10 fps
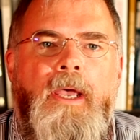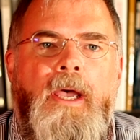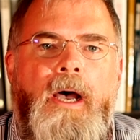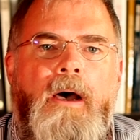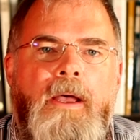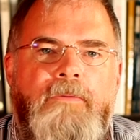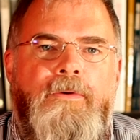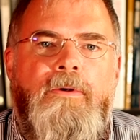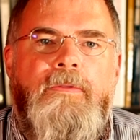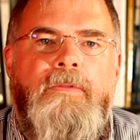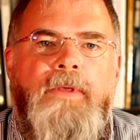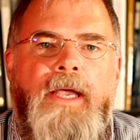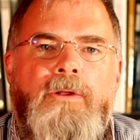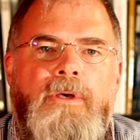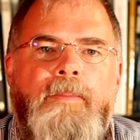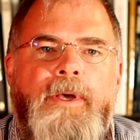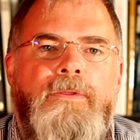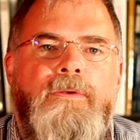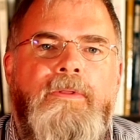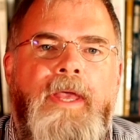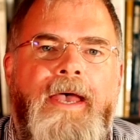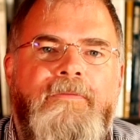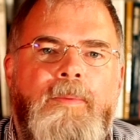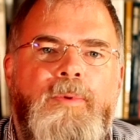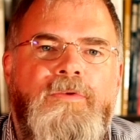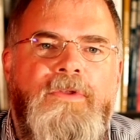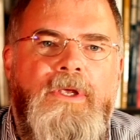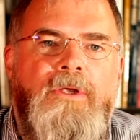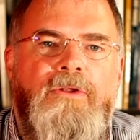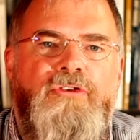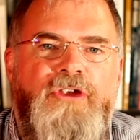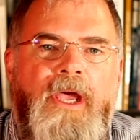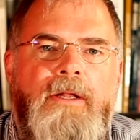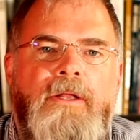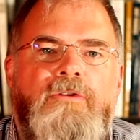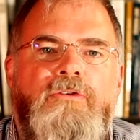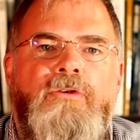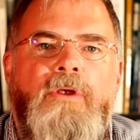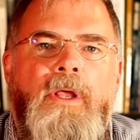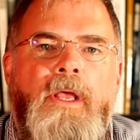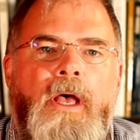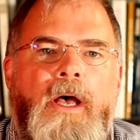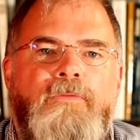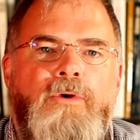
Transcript: However, silo combustors have the particular challenge of